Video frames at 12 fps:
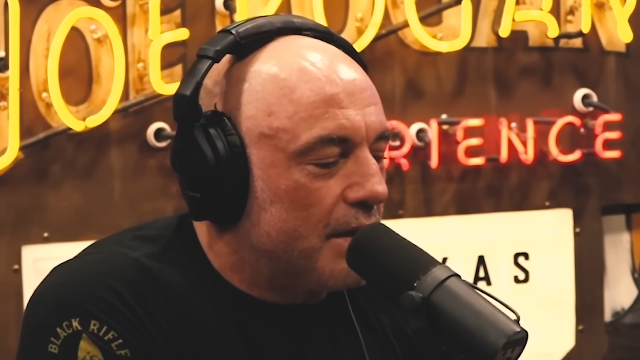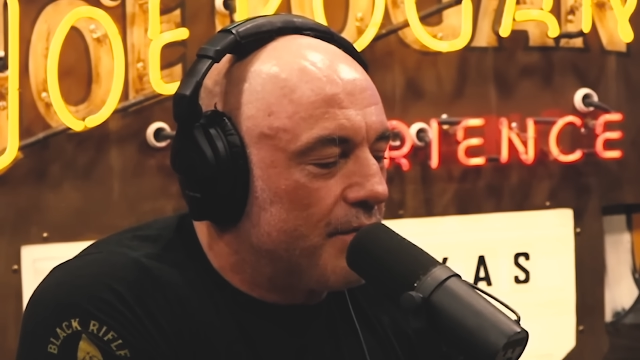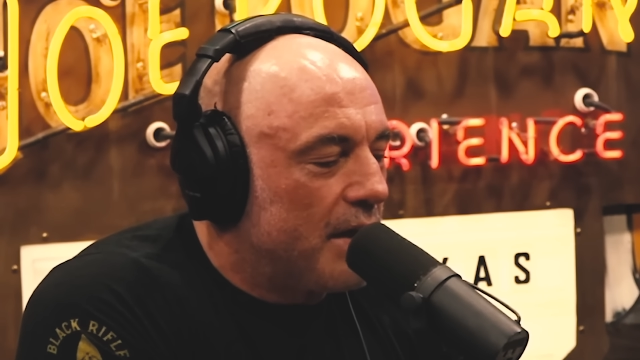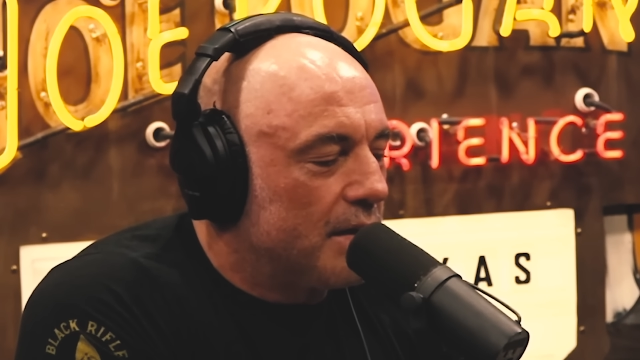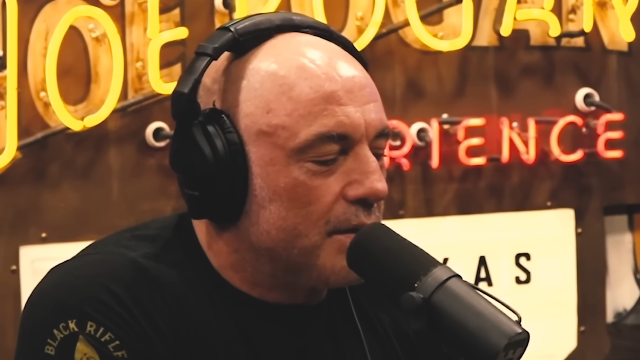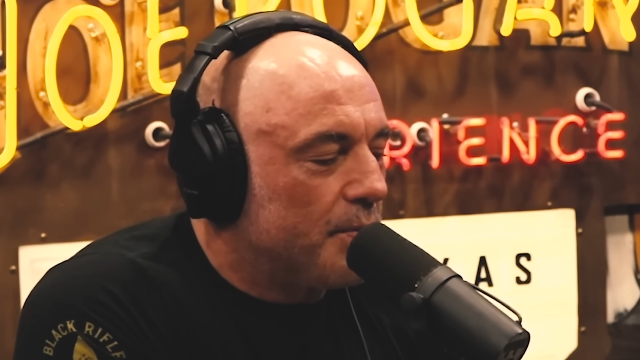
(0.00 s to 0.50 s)

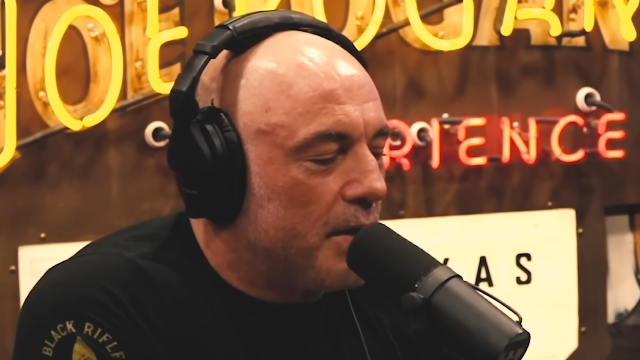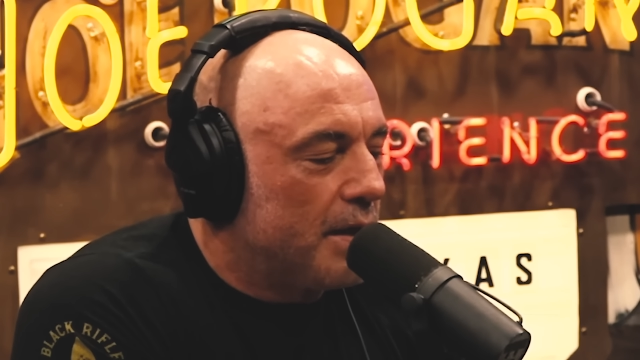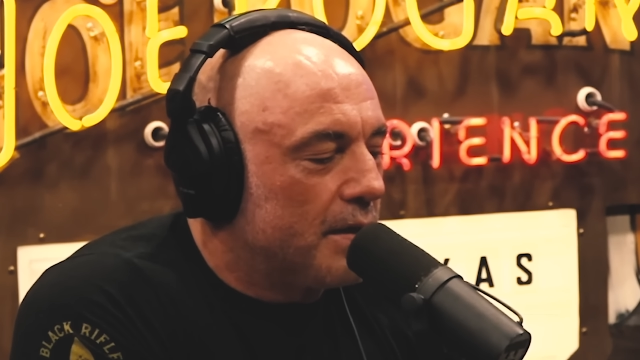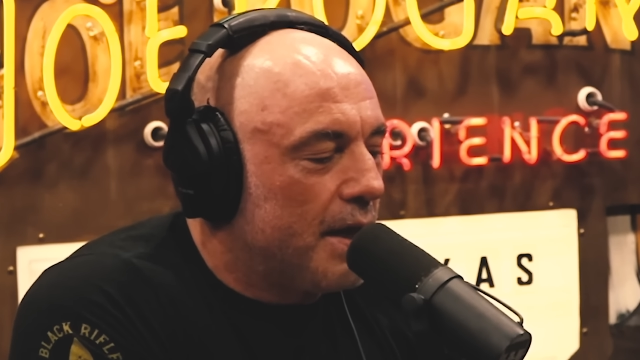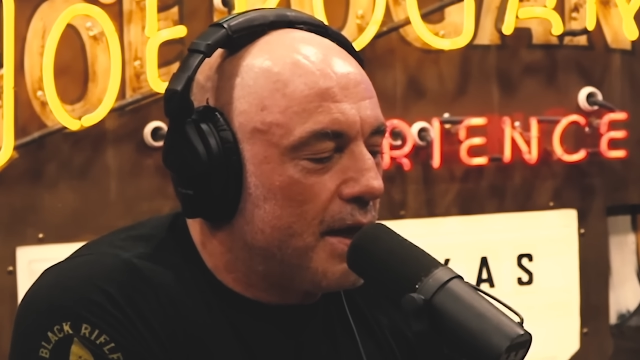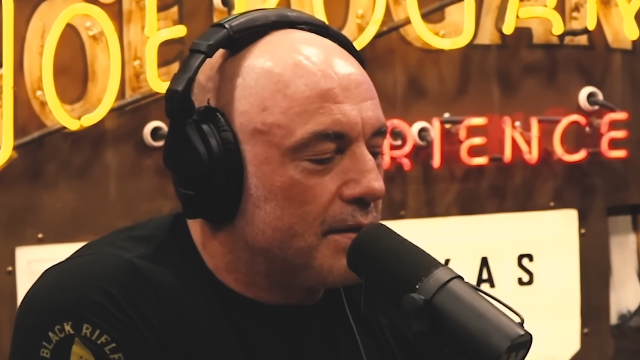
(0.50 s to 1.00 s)
like a
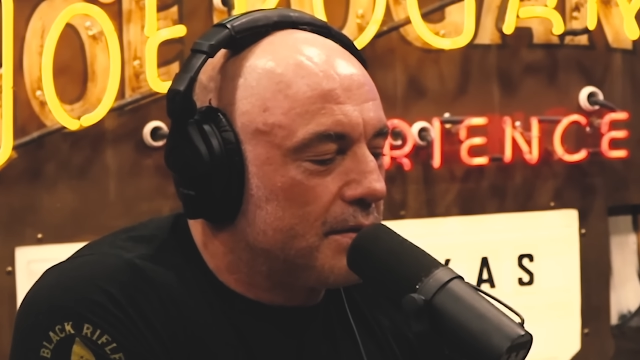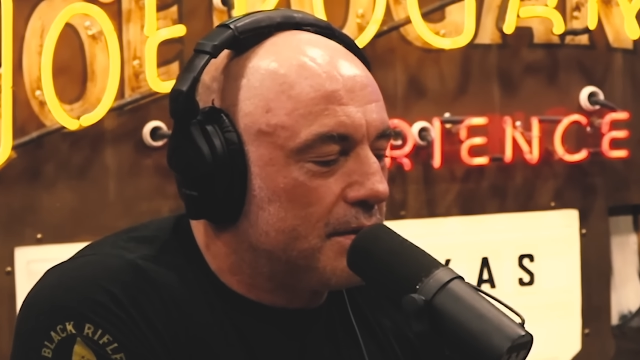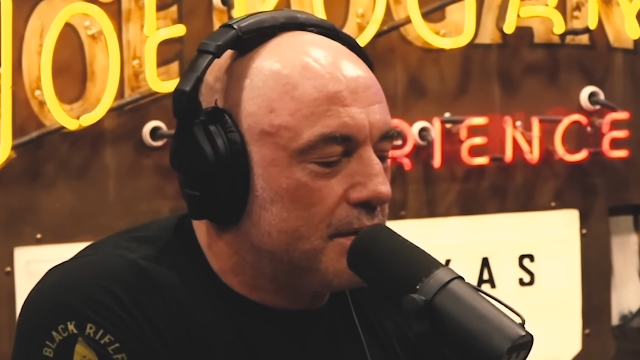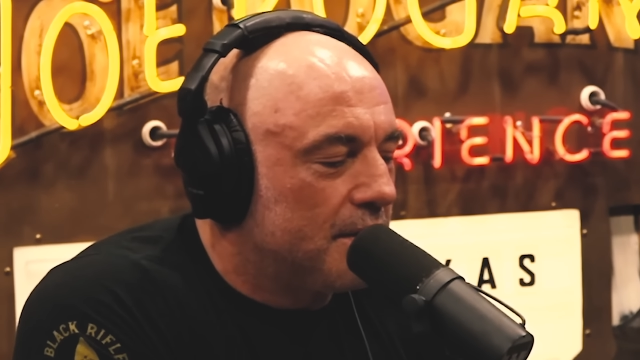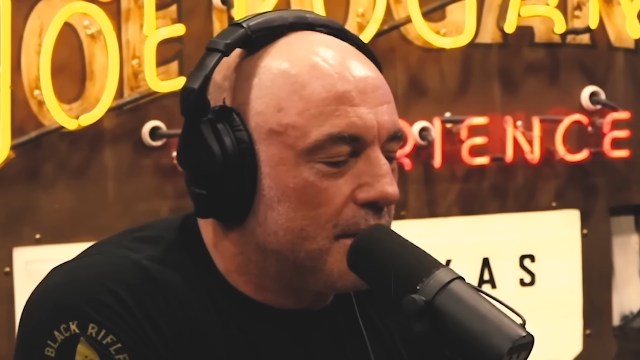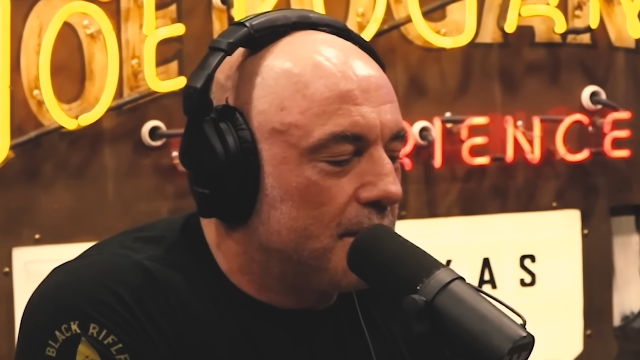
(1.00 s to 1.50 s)
regular
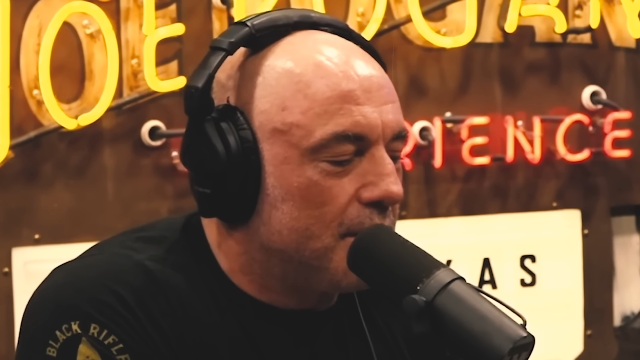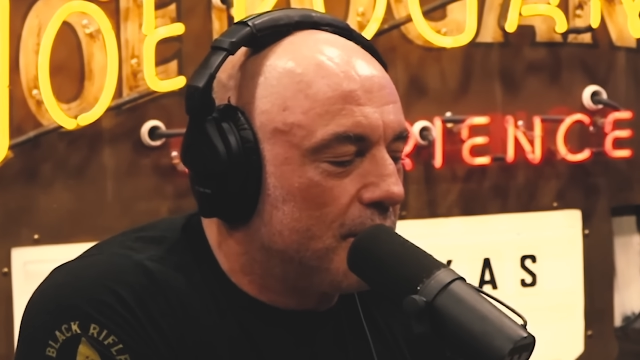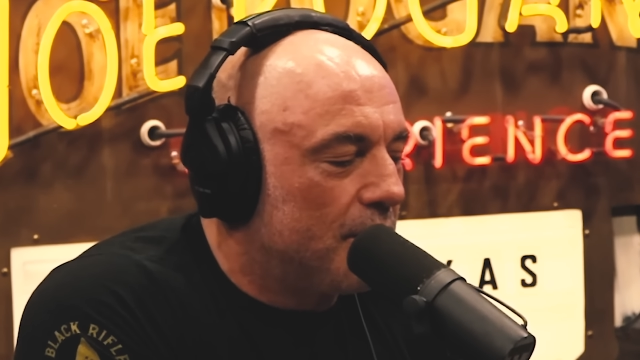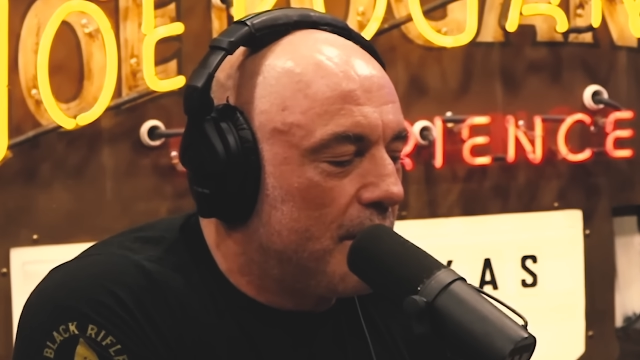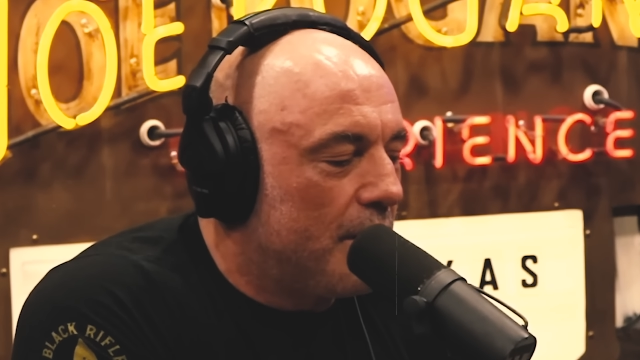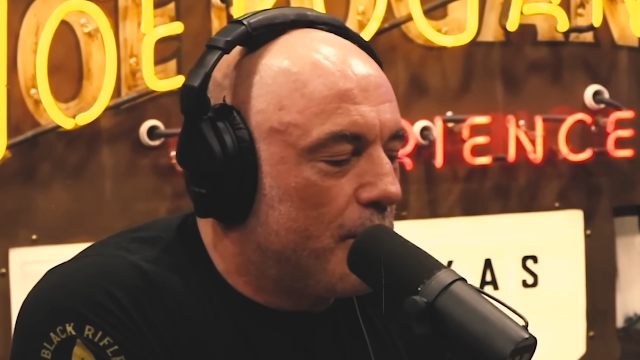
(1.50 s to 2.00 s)
podcast because
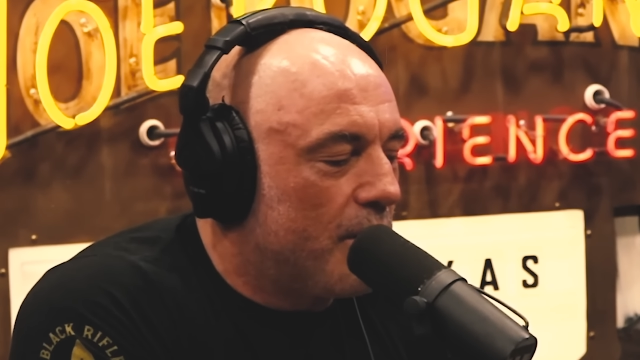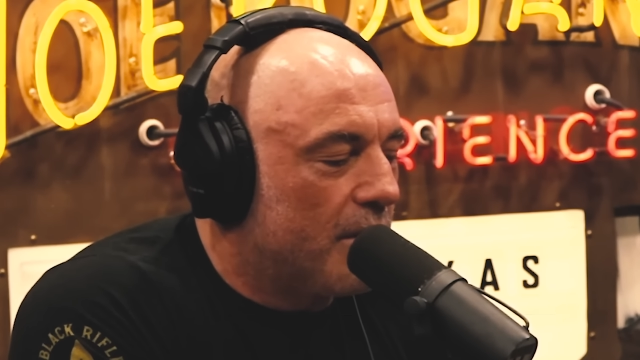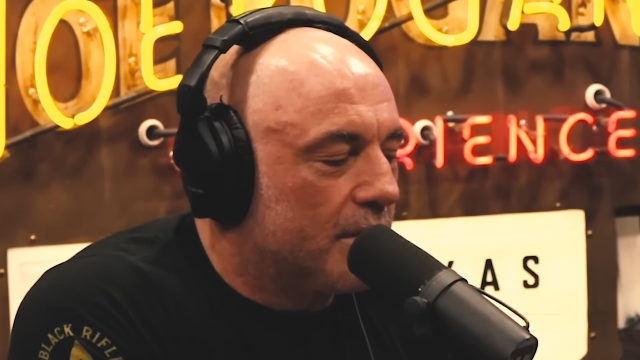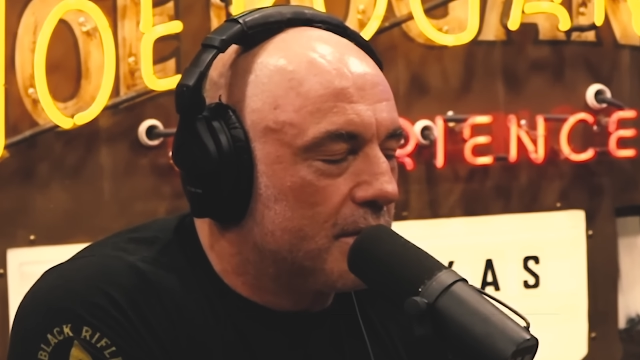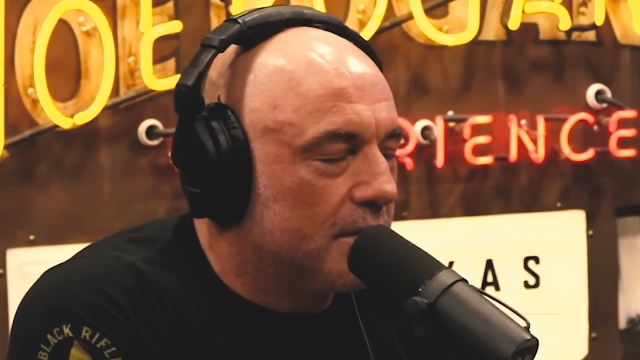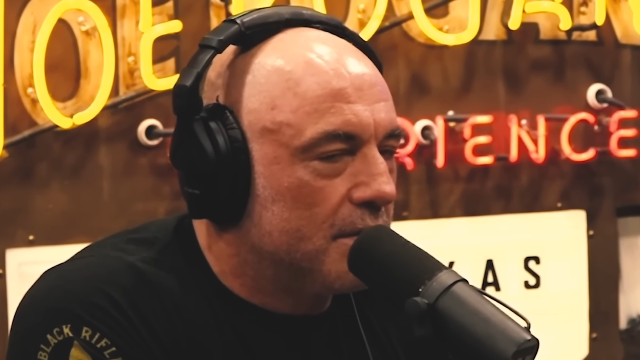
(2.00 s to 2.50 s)
that's the only way
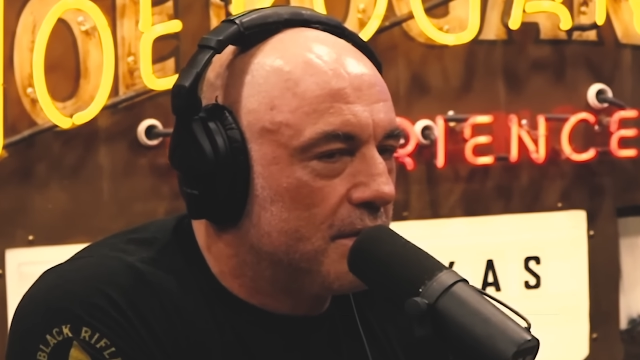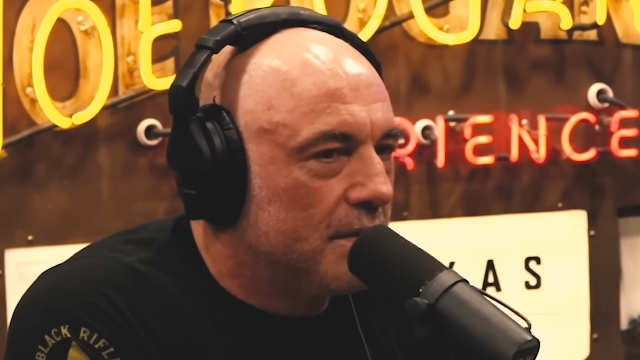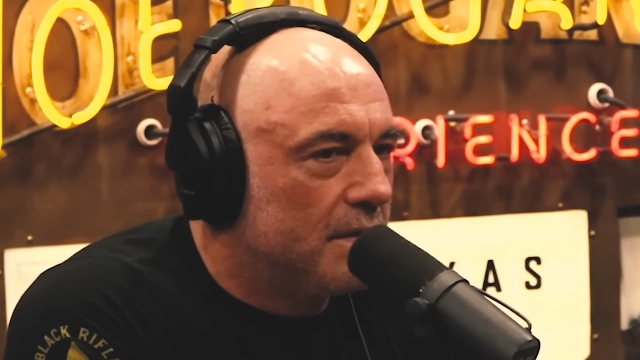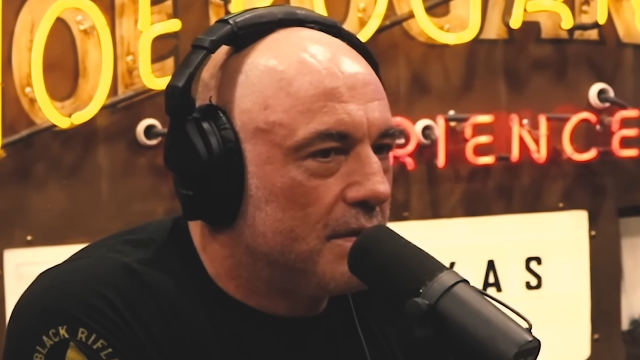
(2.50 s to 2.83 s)
it works.